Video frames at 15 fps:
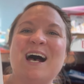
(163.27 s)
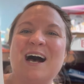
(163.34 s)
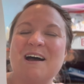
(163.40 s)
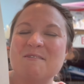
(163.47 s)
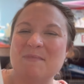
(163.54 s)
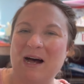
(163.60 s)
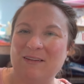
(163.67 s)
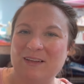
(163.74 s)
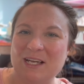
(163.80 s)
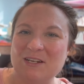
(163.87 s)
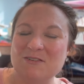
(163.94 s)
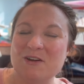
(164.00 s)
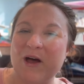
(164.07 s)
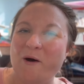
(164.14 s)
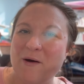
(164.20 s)
I'll let you
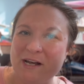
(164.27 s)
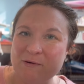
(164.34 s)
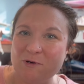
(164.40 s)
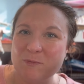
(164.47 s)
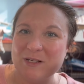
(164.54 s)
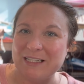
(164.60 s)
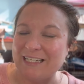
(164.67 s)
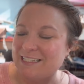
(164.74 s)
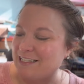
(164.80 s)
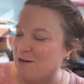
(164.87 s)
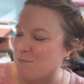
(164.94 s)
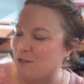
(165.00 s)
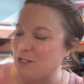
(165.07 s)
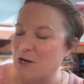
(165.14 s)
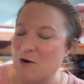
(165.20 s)
know and it will be linked
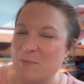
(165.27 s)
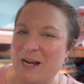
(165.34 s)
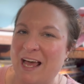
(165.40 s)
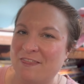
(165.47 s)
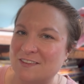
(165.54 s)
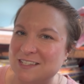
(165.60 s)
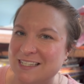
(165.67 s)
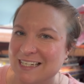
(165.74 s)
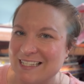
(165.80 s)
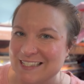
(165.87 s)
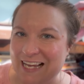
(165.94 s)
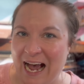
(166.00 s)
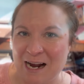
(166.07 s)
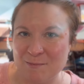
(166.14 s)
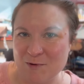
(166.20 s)
down below. But at this
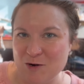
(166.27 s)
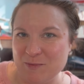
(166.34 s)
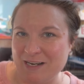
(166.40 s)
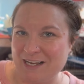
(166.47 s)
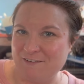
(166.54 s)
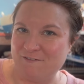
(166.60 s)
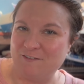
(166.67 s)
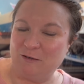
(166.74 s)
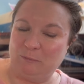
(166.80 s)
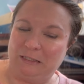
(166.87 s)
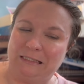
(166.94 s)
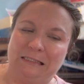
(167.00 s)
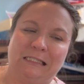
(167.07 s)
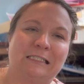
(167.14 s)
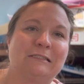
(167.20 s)
exact moment of
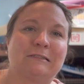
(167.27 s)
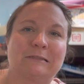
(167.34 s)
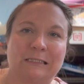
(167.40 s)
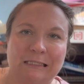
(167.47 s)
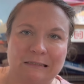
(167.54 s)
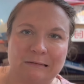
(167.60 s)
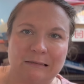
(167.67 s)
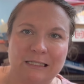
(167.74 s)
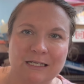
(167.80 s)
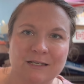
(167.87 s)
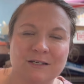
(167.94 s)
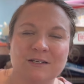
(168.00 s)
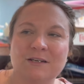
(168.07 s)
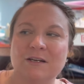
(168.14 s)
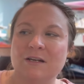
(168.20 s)
filming, I don't know how to link